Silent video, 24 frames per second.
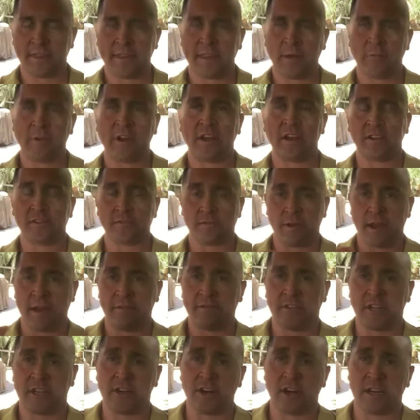And then we also
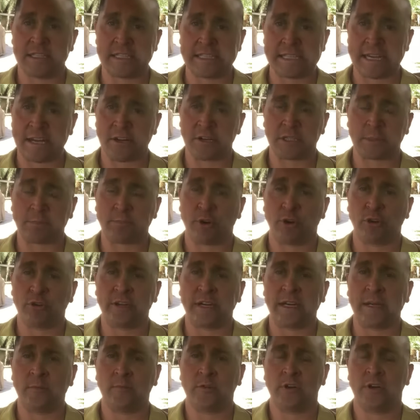have the concierge
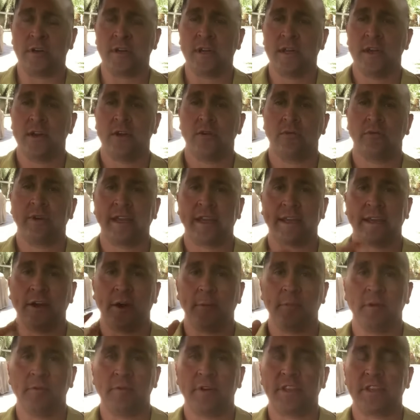program where we can
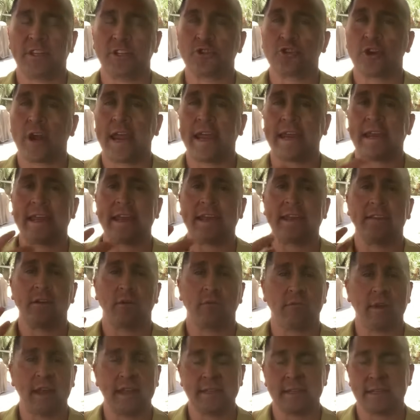help you with the trading, the
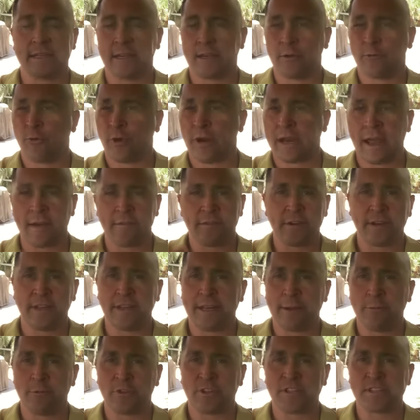renting, whatever you
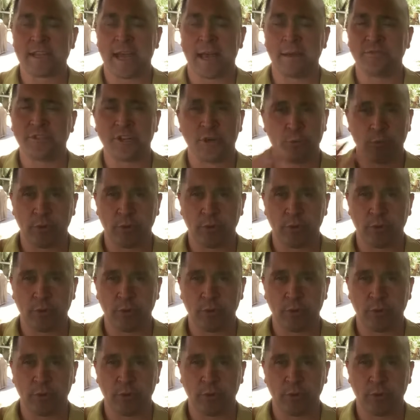need with the timeshare.